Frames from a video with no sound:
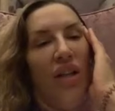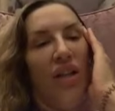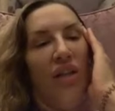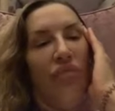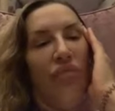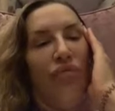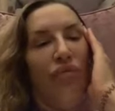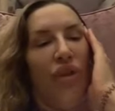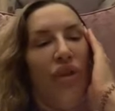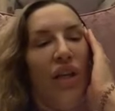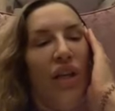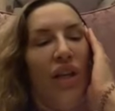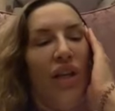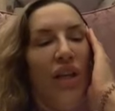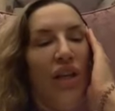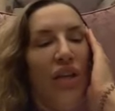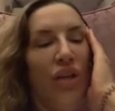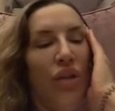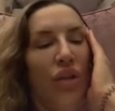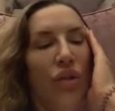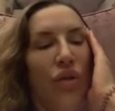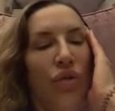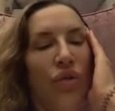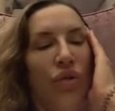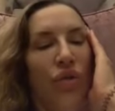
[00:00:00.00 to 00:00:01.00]
I didn't really
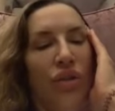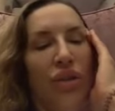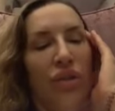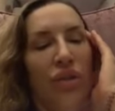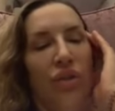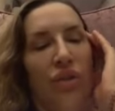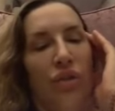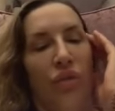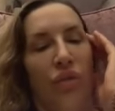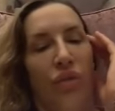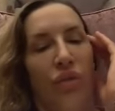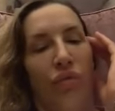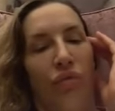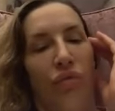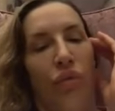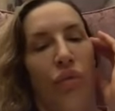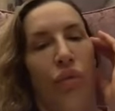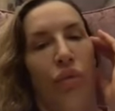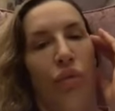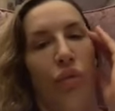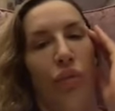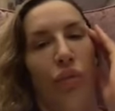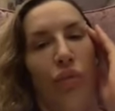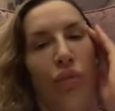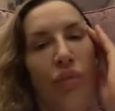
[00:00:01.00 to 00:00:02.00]
use it to the
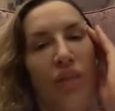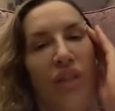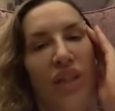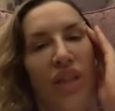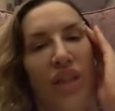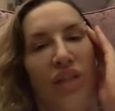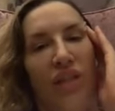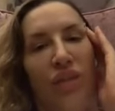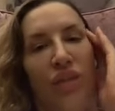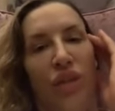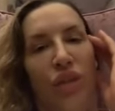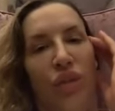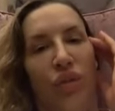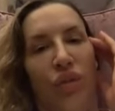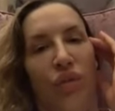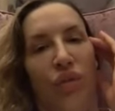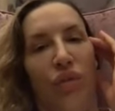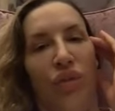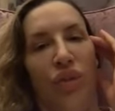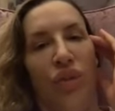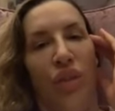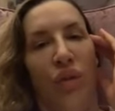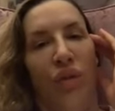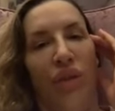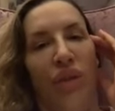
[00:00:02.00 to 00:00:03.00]
full potential.
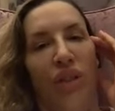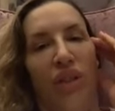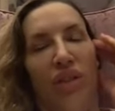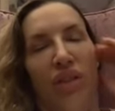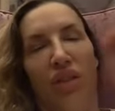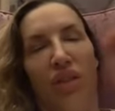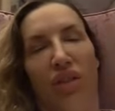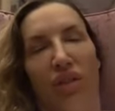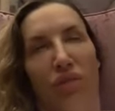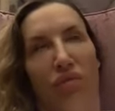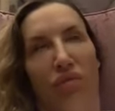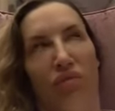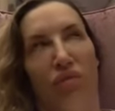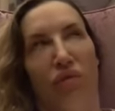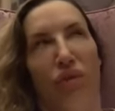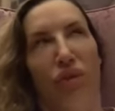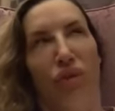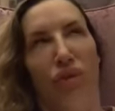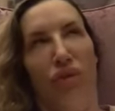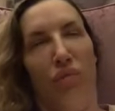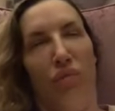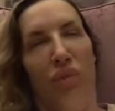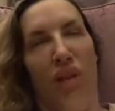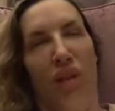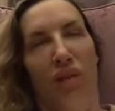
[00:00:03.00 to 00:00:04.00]
So it does
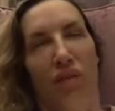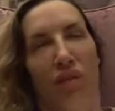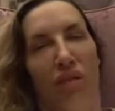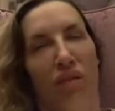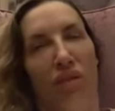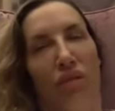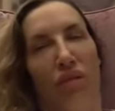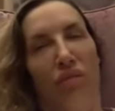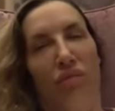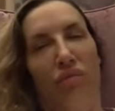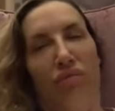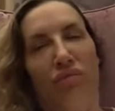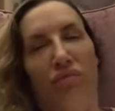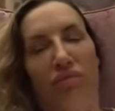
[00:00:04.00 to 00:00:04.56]
confuse me a lot.